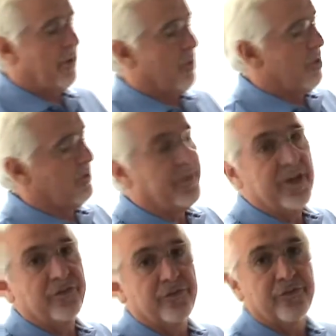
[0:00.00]
on
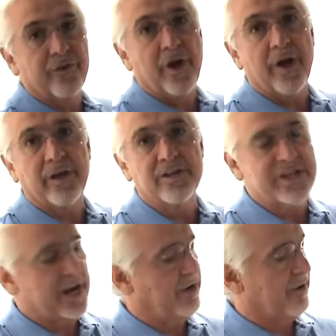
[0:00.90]
this
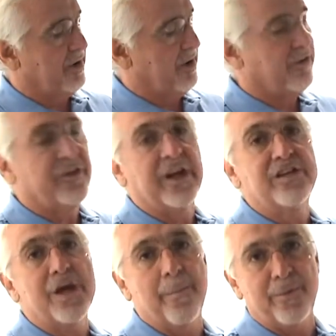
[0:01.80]
container is a
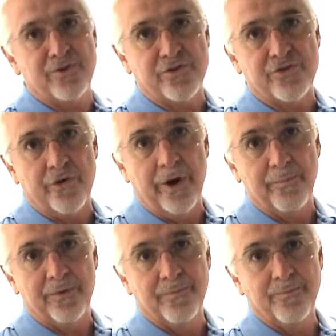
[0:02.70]
temperature strip.
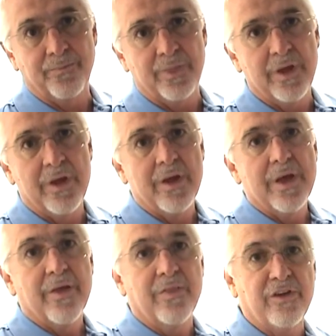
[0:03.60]

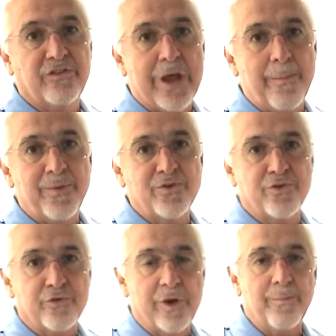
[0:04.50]
This
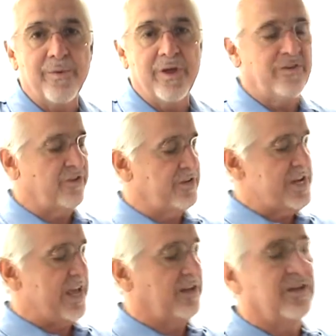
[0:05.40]
temperature strip is
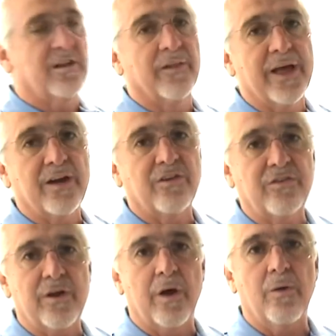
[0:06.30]
intended to let
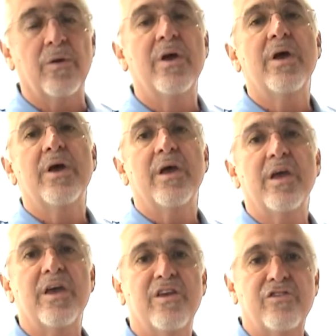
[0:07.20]
us know
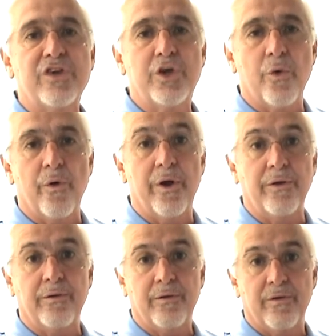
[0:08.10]
is the
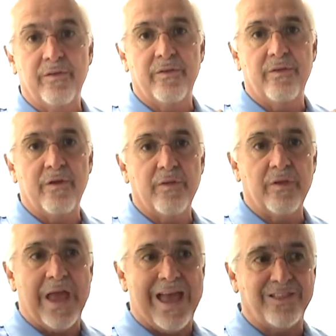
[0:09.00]
urine
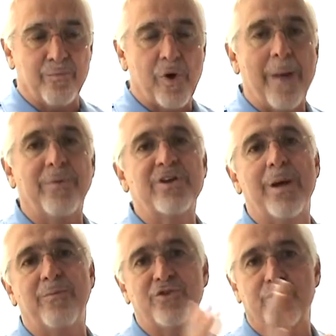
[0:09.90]
at the proper
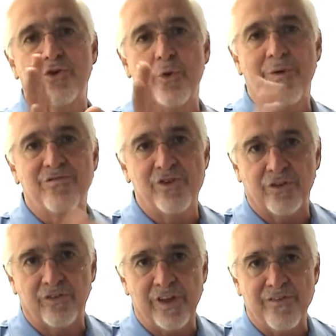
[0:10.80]
temperature to have
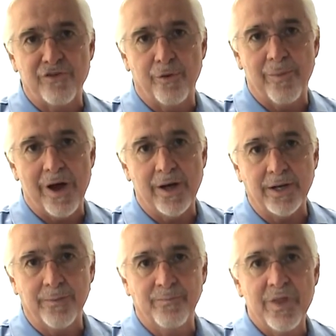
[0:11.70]
just left your
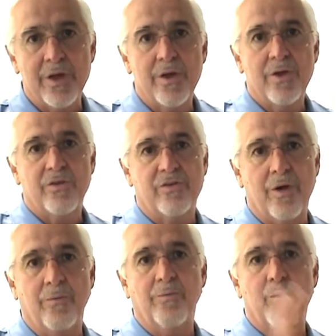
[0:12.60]
body.
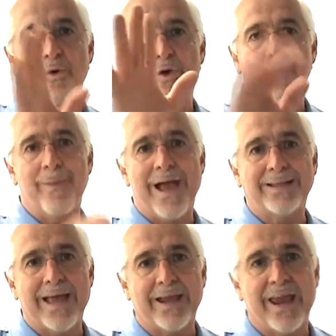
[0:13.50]
So we're going to
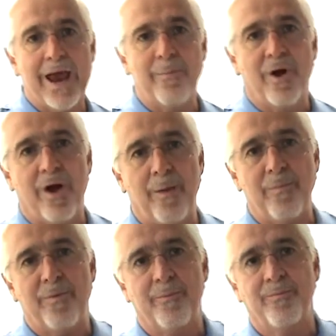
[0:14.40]
back that camera up,